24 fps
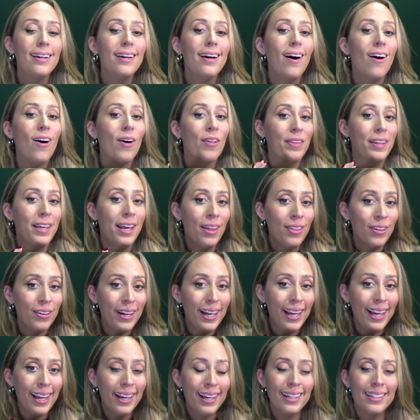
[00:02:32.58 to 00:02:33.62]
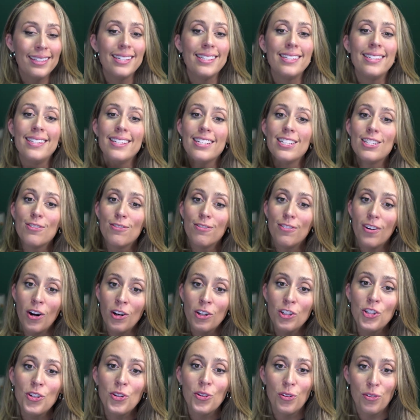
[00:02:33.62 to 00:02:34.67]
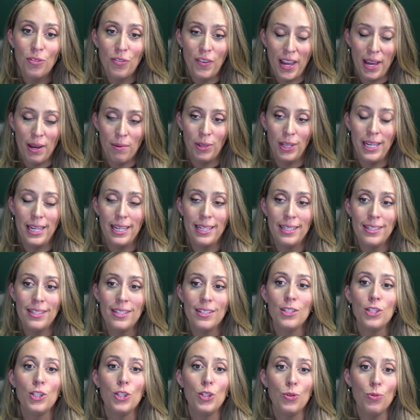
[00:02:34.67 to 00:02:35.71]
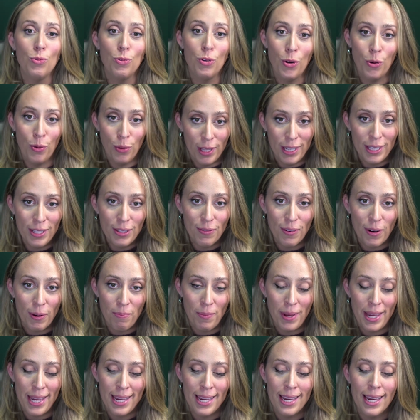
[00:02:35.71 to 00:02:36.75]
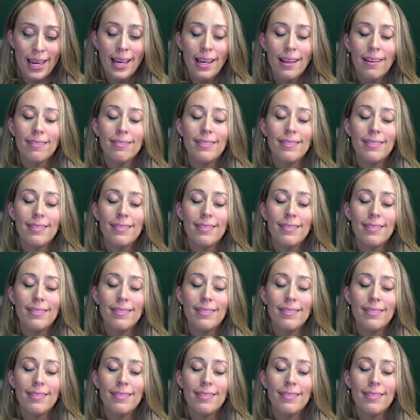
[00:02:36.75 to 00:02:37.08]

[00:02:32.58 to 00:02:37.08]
On the other hand, dysfunctional families, you know this from me,